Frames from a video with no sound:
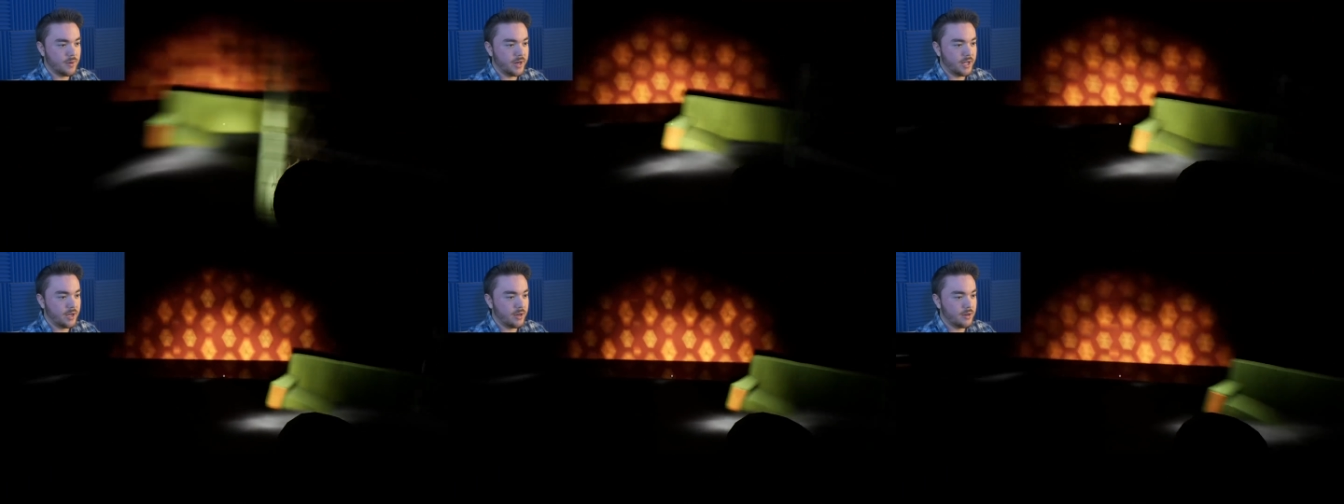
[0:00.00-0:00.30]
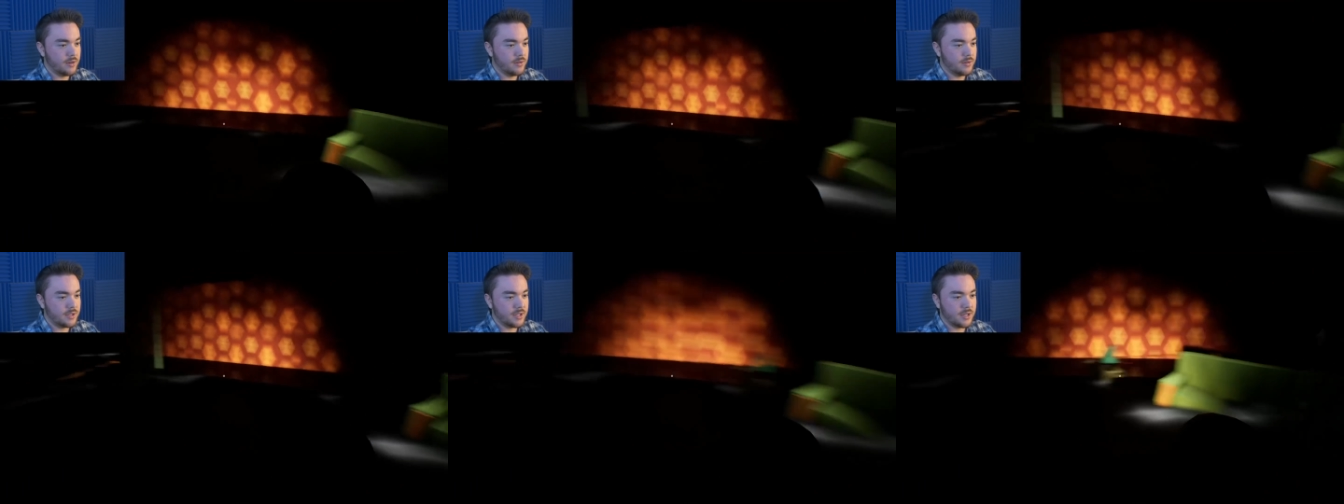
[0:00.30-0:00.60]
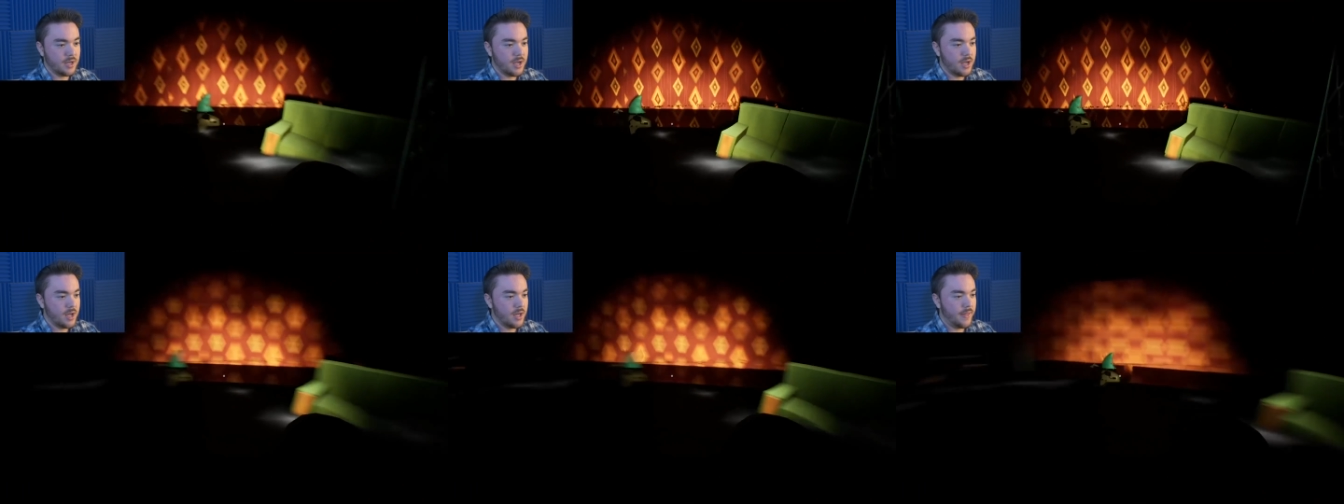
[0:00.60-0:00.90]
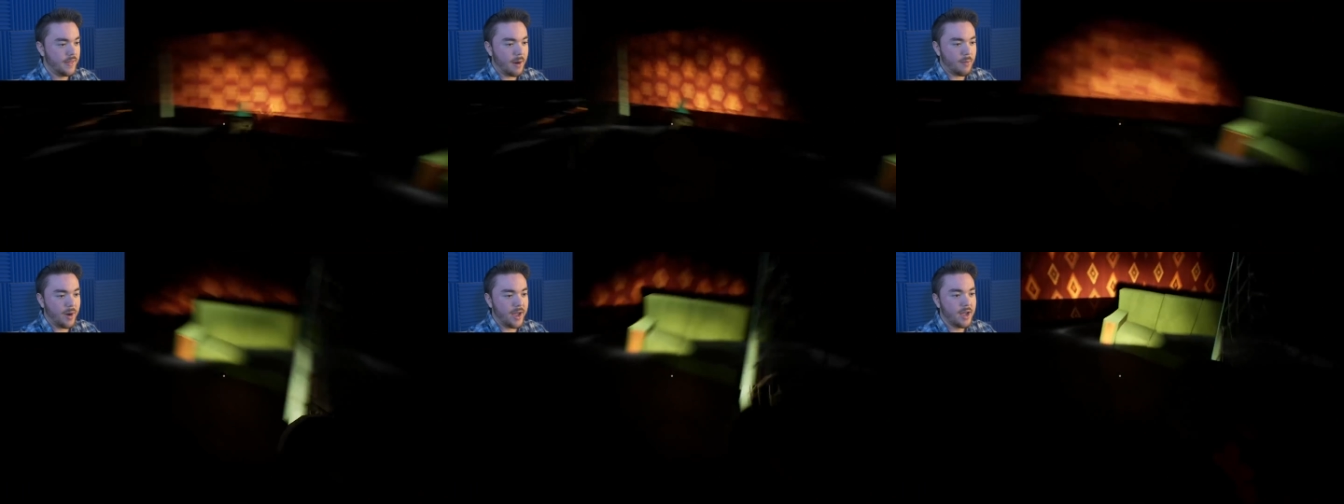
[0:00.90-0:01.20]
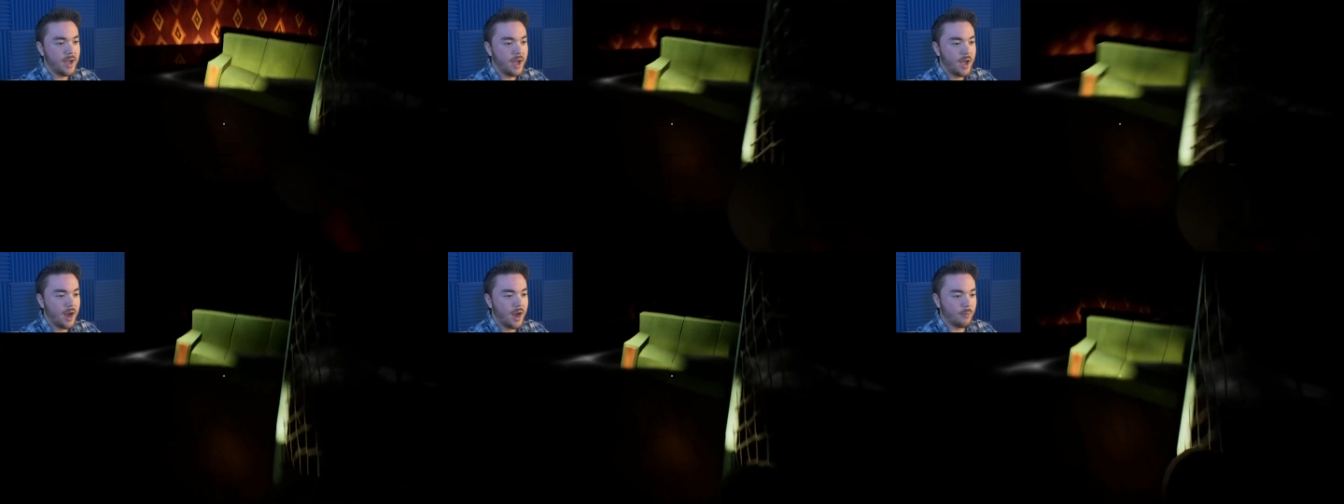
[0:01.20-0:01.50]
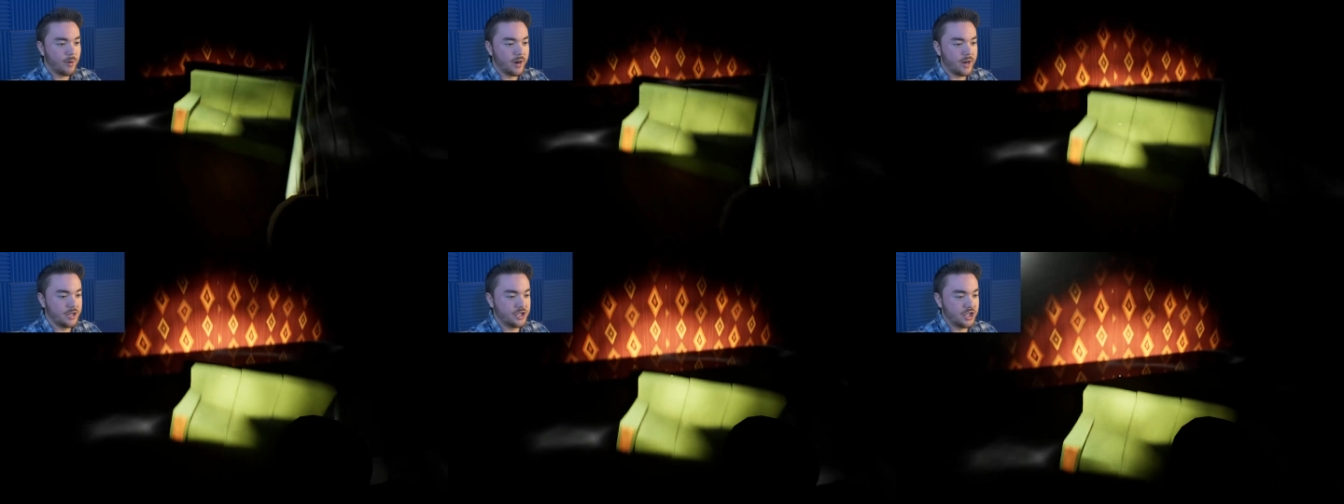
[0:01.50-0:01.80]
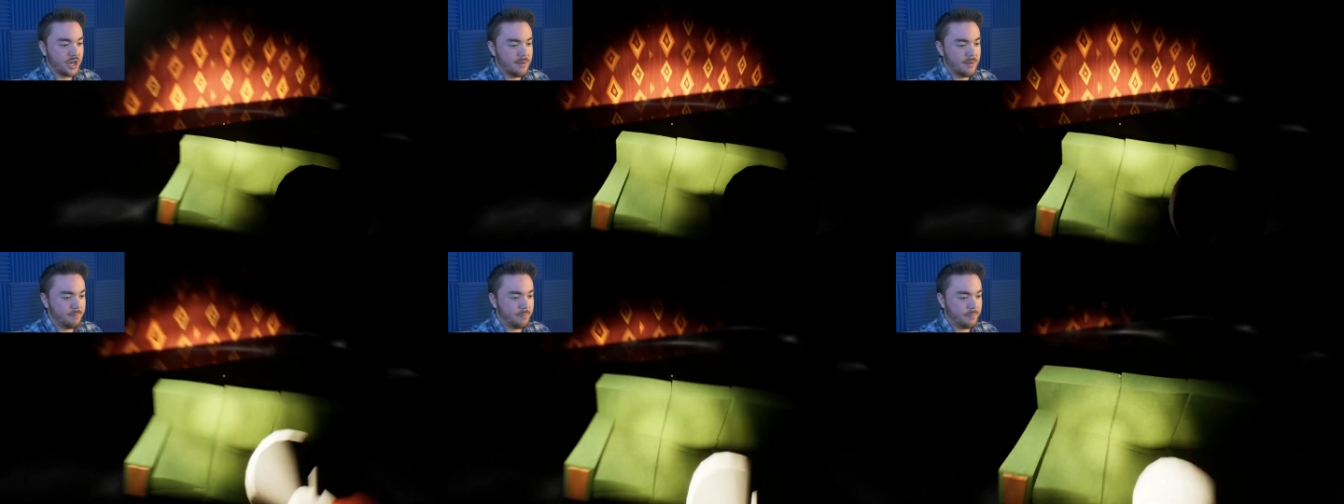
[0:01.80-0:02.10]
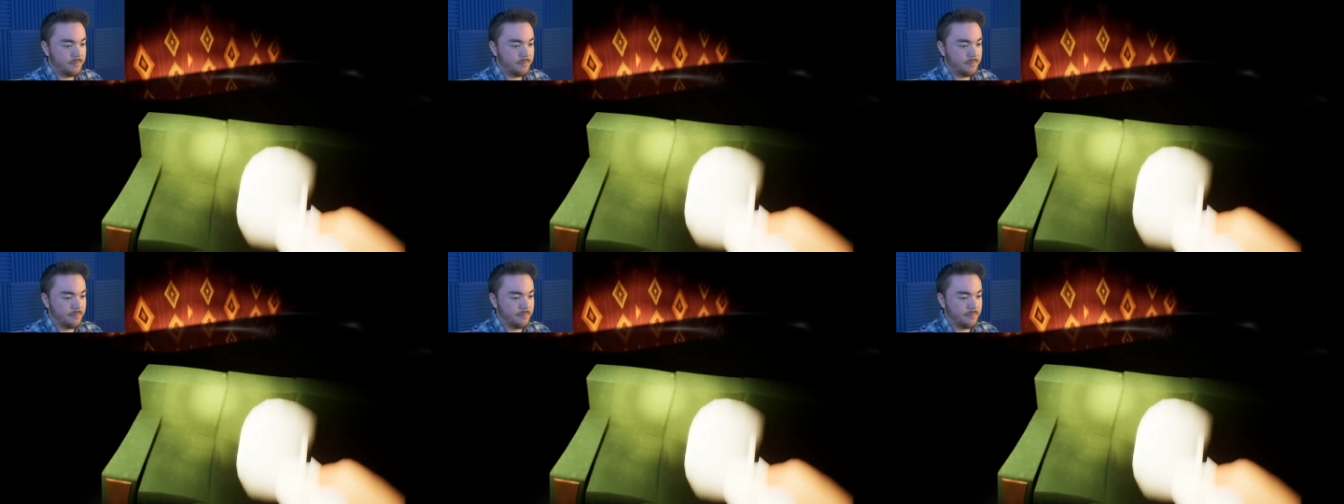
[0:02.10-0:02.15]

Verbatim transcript: he goes that way, we're going to jump.